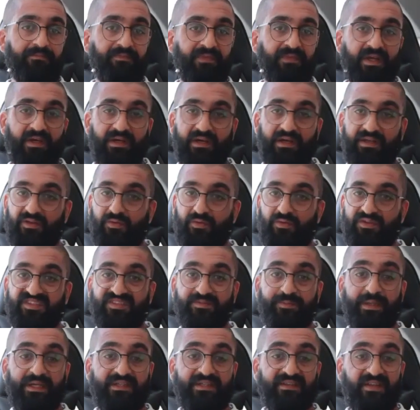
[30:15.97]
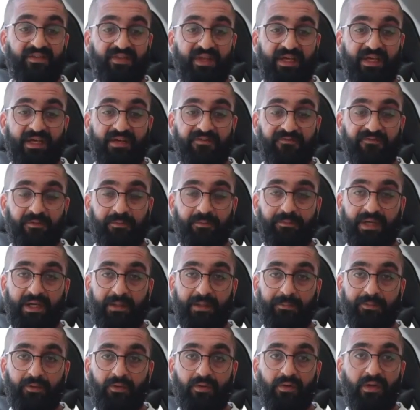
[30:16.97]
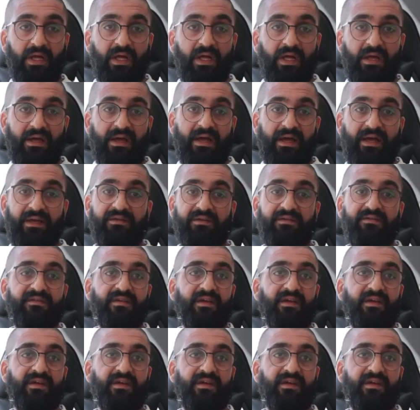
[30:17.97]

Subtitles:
in the respect that they get from people, and